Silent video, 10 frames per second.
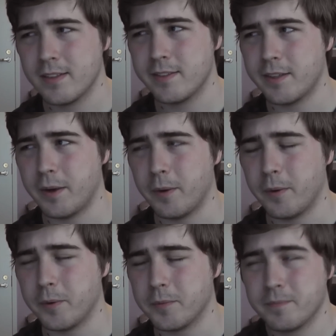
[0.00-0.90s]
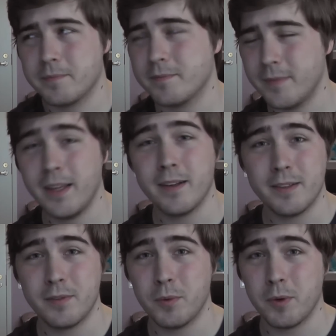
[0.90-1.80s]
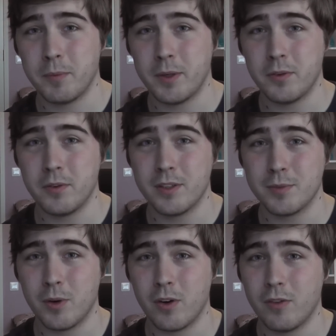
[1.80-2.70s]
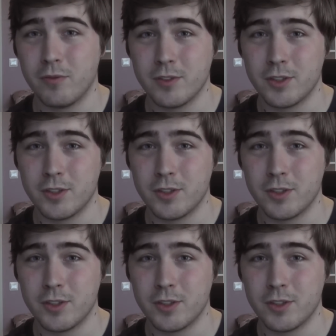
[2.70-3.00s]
So yeah, if you want me to do this more often,